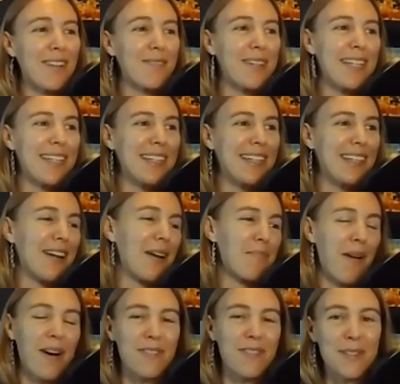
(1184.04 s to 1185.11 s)
We in
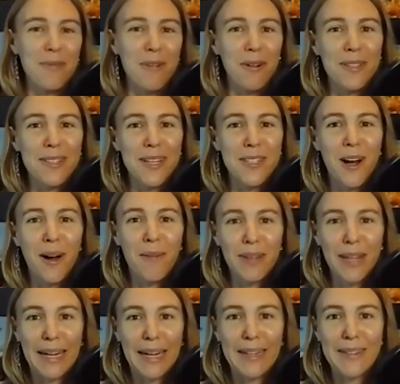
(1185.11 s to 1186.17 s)
nonprofits work with such
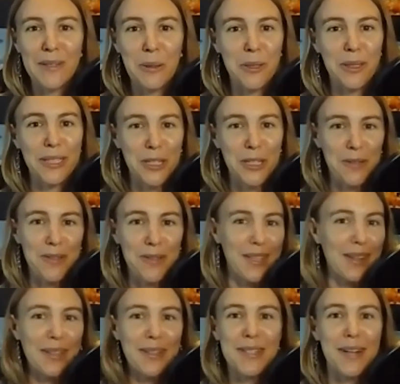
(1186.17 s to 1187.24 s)
complicated social issues that
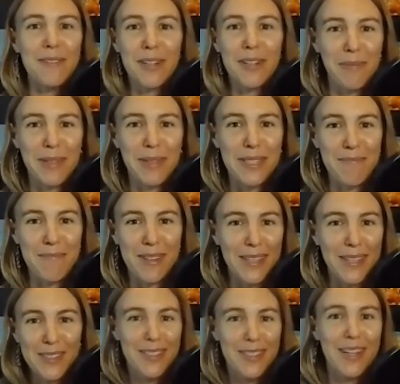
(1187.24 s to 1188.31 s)
there's never going to be something
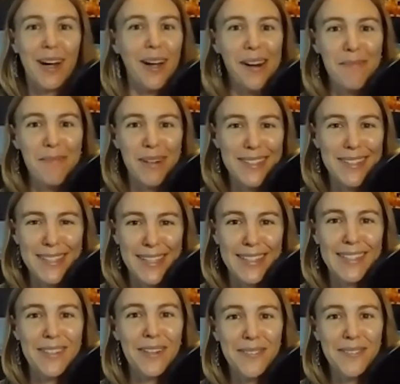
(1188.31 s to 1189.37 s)
that just 100%
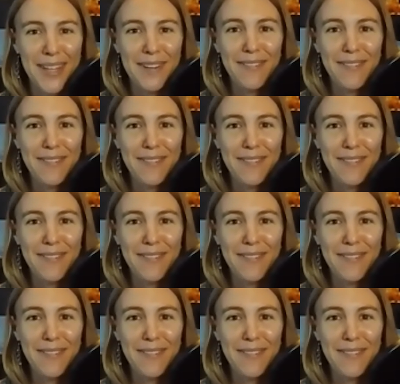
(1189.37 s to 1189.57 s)
solves